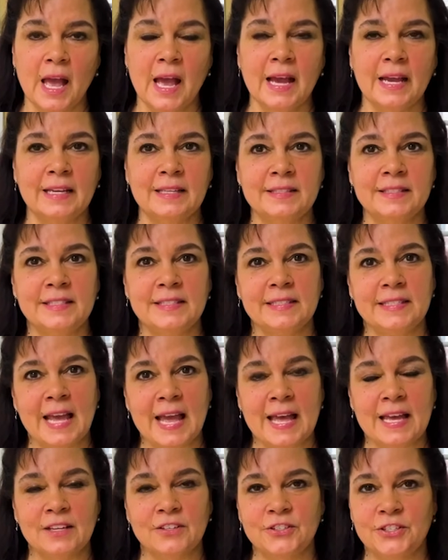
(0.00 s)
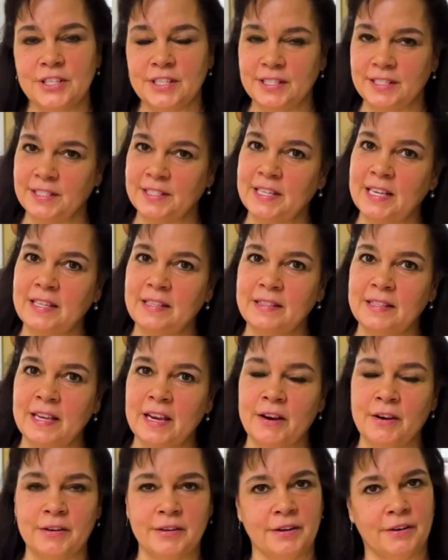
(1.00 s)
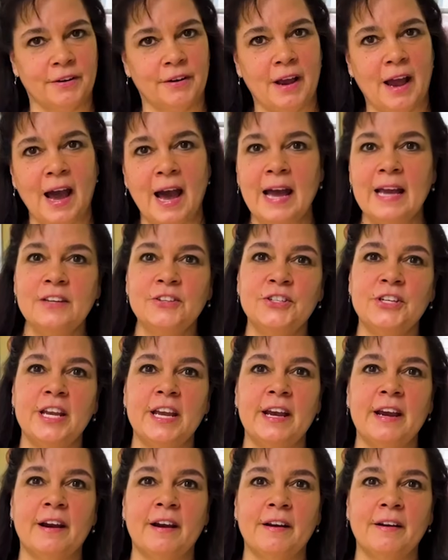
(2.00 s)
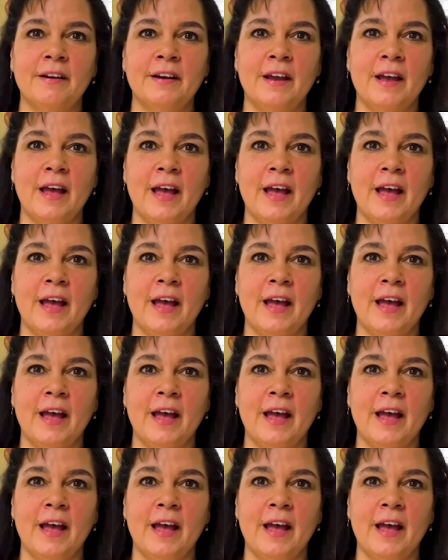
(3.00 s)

Instead, she's sitting there in her high chair